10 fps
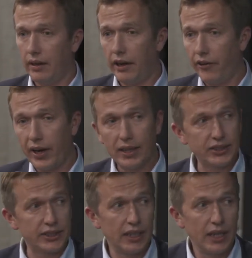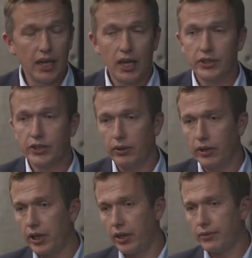aerials. So
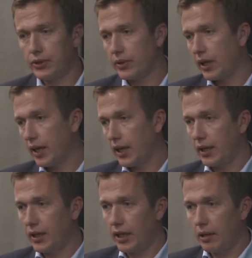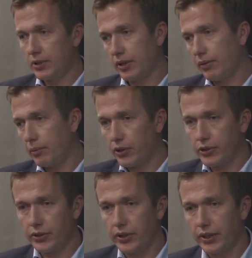it gives you the heaps of
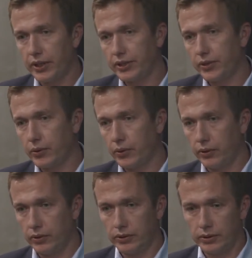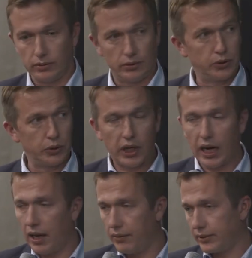opportunities to
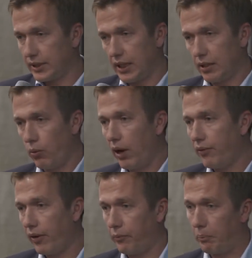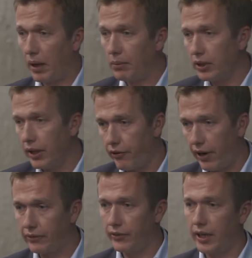have the Wi-Fi bubble
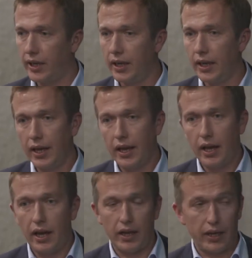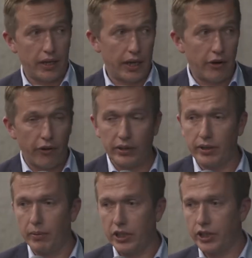around
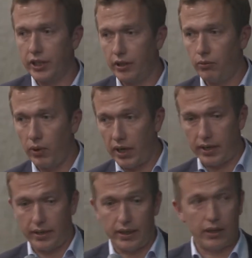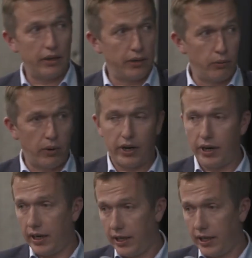the machine where